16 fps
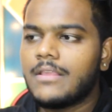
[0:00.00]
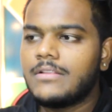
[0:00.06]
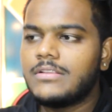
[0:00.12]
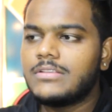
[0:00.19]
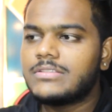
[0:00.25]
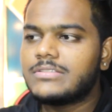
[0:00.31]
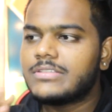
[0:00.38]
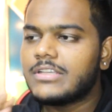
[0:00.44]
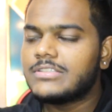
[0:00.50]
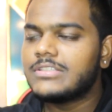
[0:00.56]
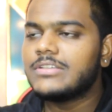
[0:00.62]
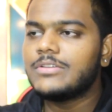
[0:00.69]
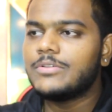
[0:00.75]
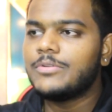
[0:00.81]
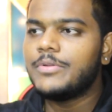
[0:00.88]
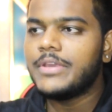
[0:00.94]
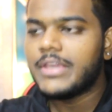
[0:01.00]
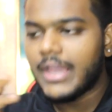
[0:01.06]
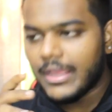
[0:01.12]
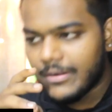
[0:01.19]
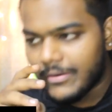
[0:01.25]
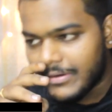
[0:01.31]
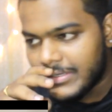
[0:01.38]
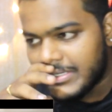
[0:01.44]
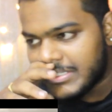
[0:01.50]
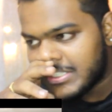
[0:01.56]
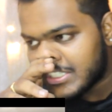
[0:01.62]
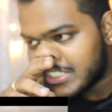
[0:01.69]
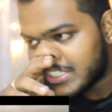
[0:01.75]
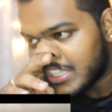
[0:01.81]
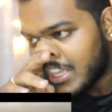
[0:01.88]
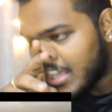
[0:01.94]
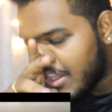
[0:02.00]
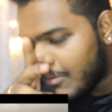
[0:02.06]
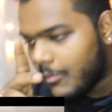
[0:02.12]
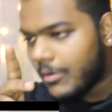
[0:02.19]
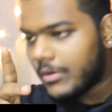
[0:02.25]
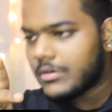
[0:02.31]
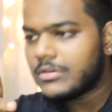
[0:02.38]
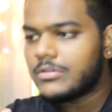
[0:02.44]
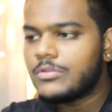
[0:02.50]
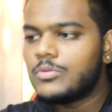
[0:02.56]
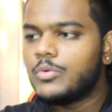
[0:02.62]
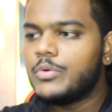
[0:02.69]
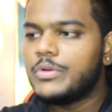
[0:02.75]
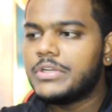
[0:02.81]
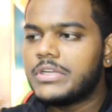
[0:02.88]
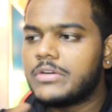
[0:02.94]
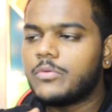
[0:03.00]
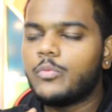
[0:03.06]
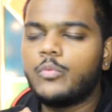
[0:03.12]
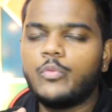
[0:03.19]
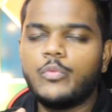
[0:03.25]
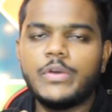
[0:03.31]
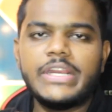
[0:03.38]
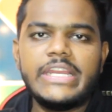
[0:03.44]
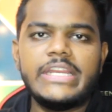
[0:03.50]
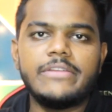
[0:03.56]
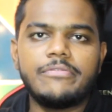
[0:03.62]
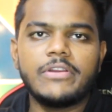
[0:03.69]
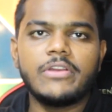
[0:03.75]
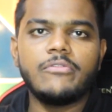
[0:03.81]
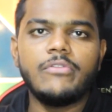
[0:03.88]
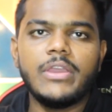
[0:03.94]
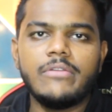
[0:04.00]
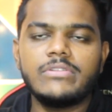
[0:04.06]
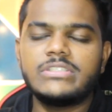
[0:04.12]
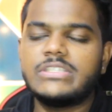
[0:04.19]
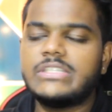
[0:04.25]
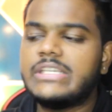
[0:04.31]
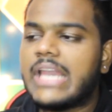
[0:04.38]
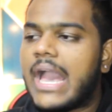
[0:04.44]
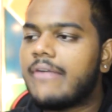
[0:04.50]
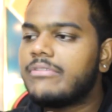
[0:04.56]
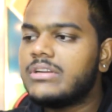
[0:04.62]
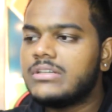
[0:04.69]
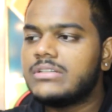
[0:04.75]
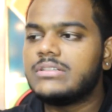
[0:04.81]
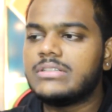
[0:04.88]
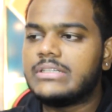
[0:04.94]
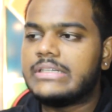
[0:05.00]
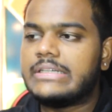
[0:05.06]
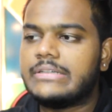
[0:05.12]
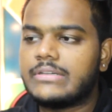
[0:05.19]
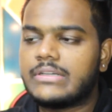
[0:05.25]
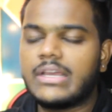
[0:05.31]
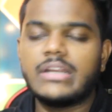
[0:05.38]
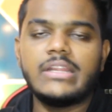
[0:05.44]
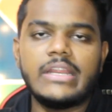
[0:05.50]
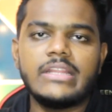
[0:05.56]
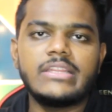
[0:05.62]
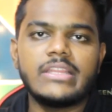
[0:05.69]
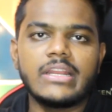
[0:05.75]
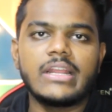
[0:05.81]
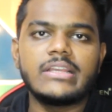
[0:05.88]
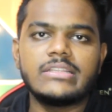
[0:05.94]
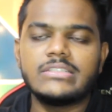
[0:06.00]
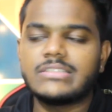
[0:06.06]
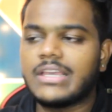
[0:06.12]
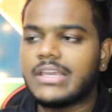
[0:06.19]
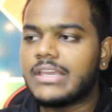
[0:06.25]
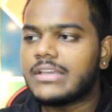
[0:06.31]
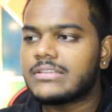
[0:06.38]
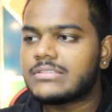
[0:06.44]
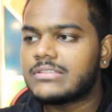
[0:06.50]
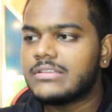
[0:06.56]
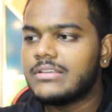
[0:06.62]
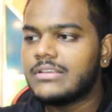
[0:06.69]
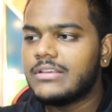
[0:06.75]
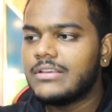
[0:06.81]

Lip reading: This is such a unique. I don't know. He just wanted to do it in a very different way, which he haven't done anything like this, I guess.